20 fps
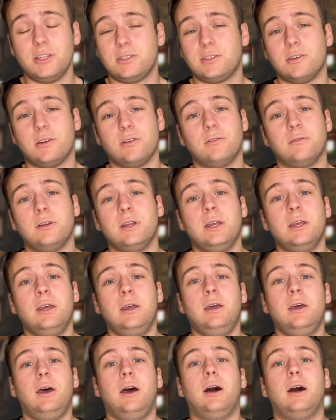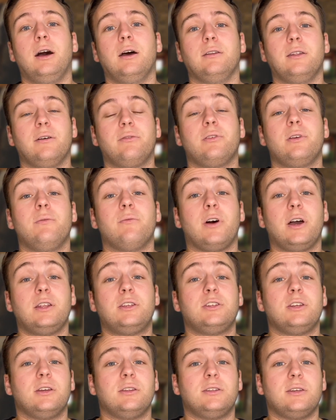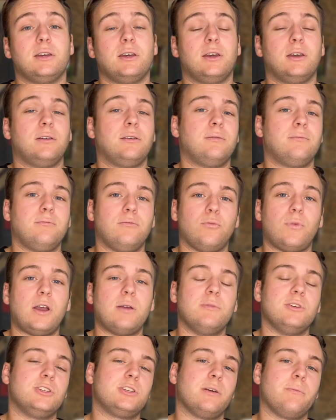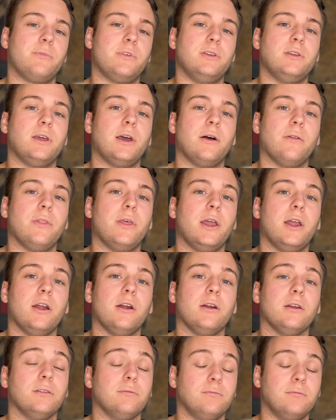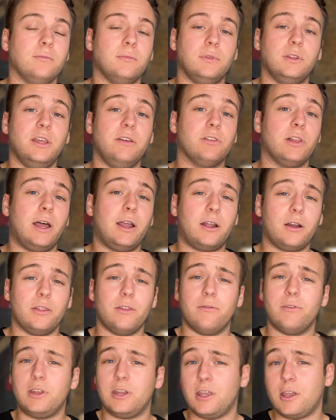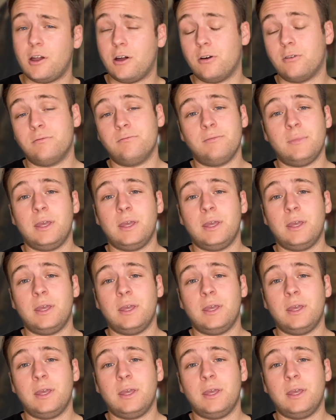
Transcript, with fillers: So definitely invite you to write me something down there and leave a like on the video,